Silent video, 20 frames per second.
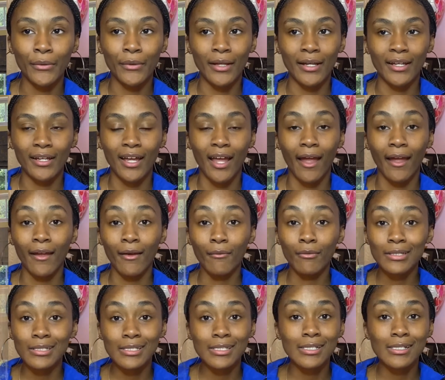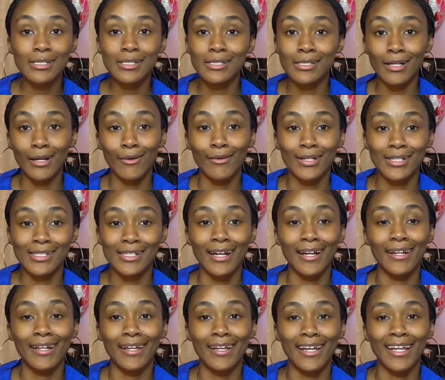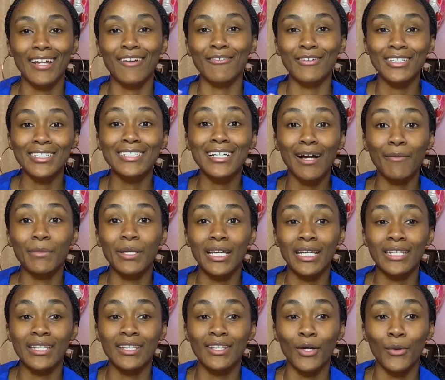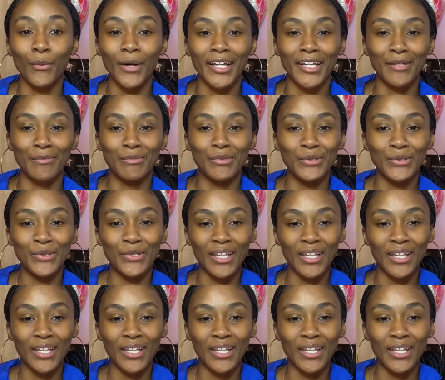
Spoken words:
Like it was just so exciting, and it really got me in the wedding mood.